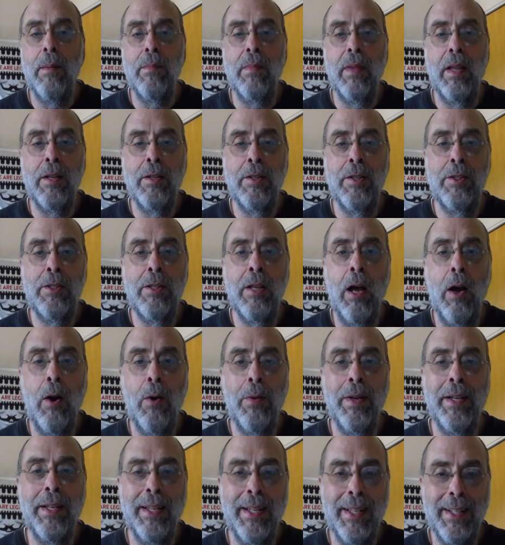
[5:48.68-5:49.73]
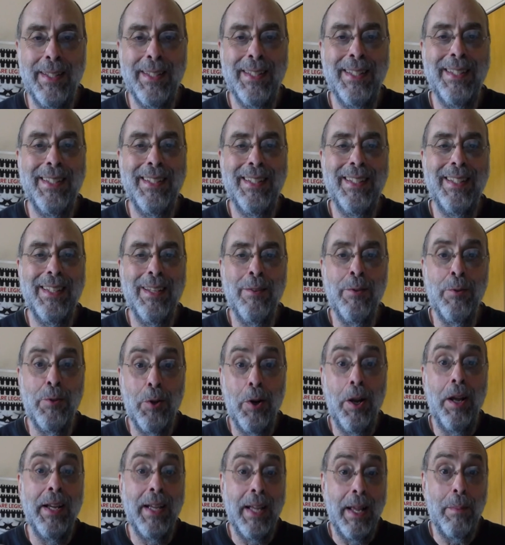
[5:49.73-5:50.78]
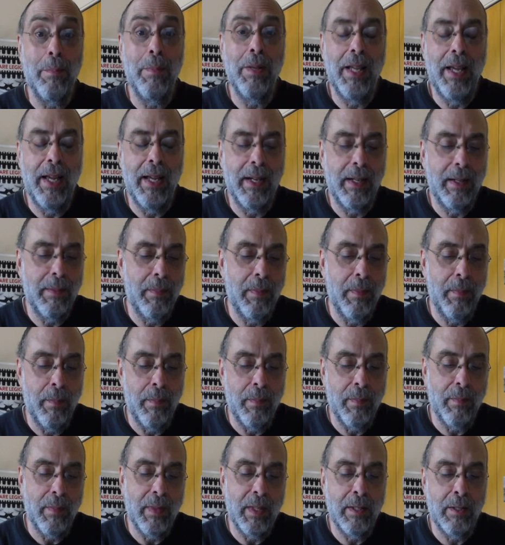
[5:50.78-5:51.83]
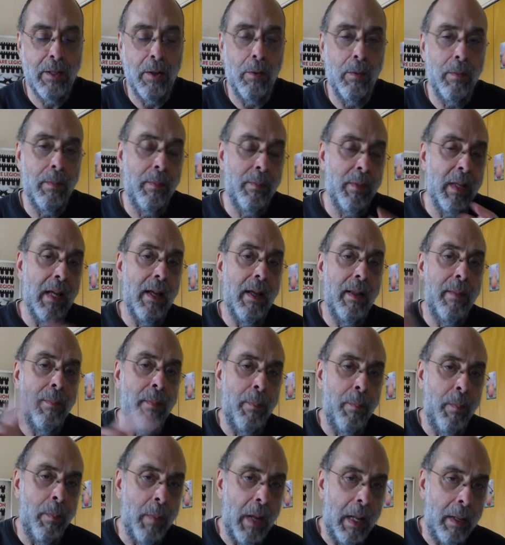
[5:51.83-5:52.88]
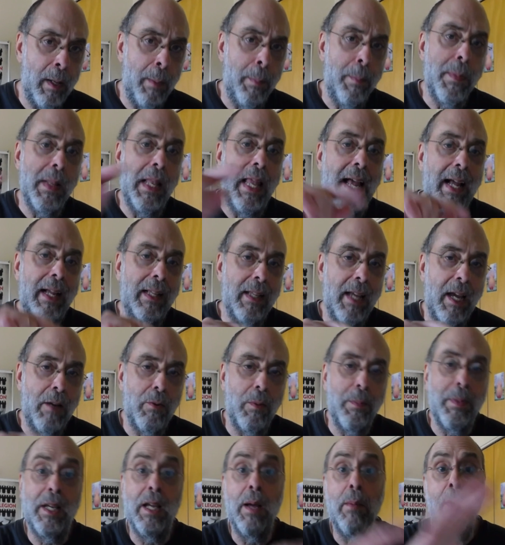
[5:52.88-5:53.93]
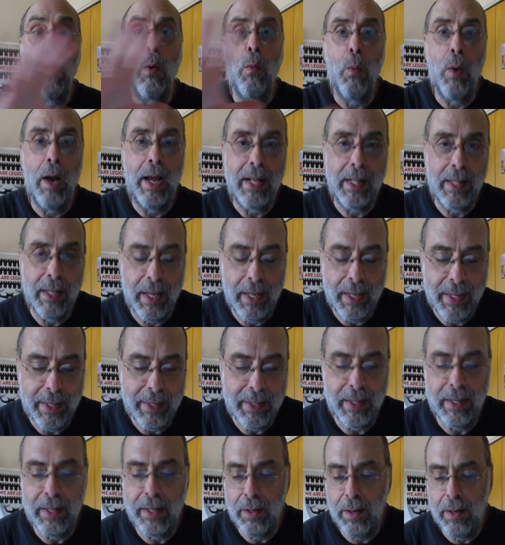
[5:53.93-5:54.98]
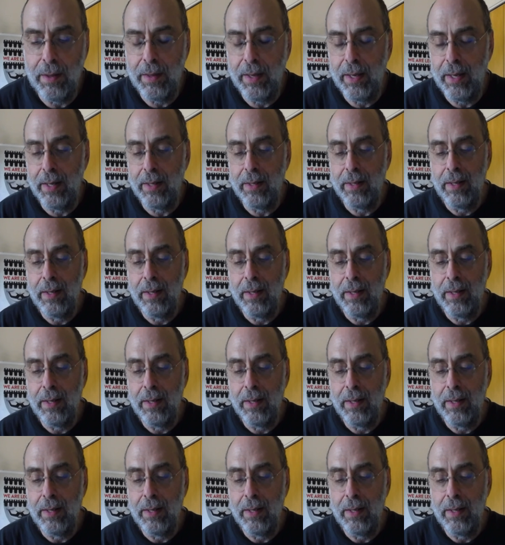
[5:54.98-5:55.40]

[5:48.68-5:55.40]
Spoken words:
So it's drawing on black. So a black line will become a white line and all that.